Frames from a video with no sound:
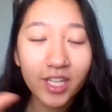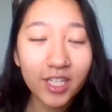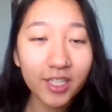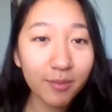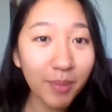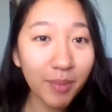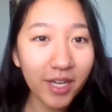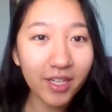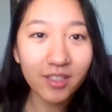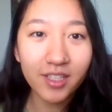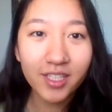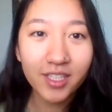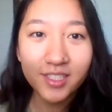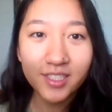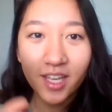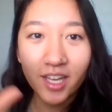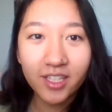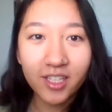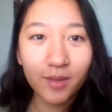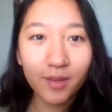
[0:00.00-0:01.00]
independently
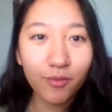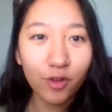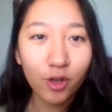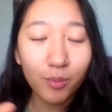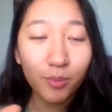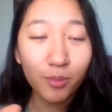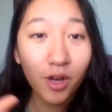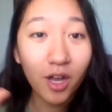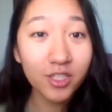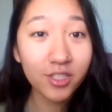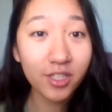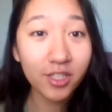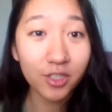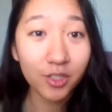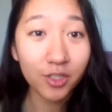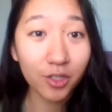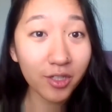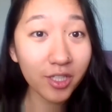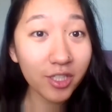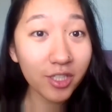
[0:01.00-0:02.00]
sign up for a
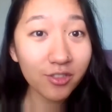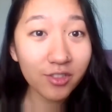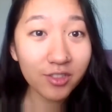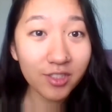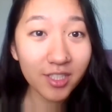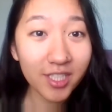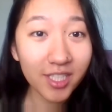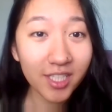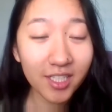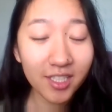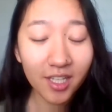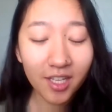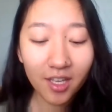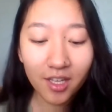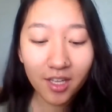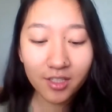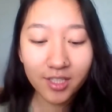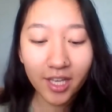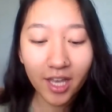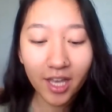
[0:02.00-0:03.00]
project you're interested in
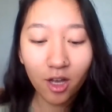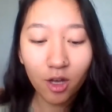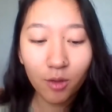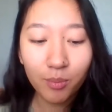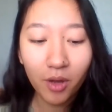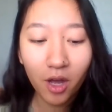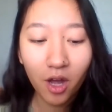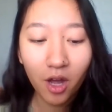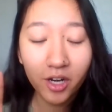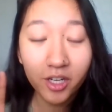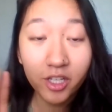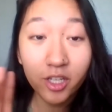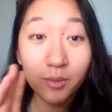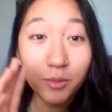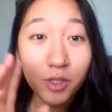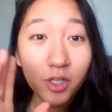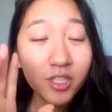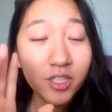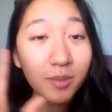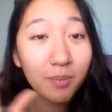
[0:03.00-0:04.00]
to help our
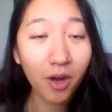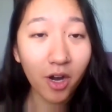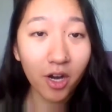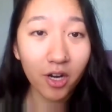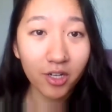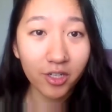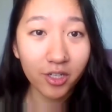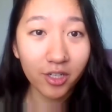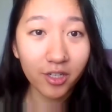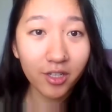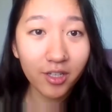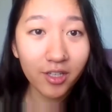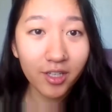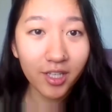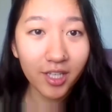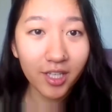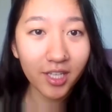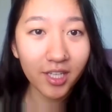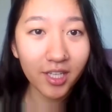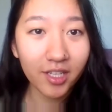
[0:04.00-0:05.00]
community partner
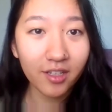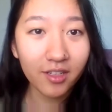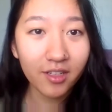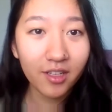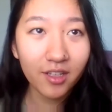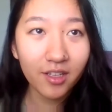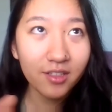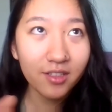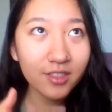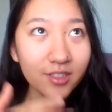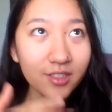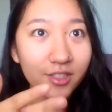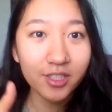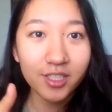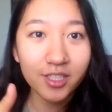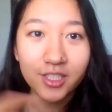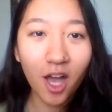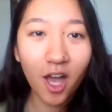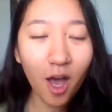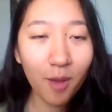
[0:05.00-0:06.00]
in
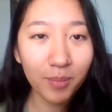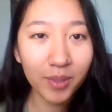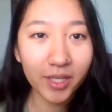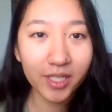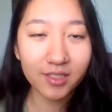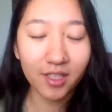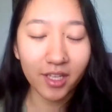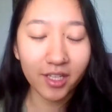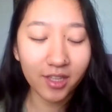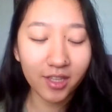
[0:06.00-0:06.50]
certain topics.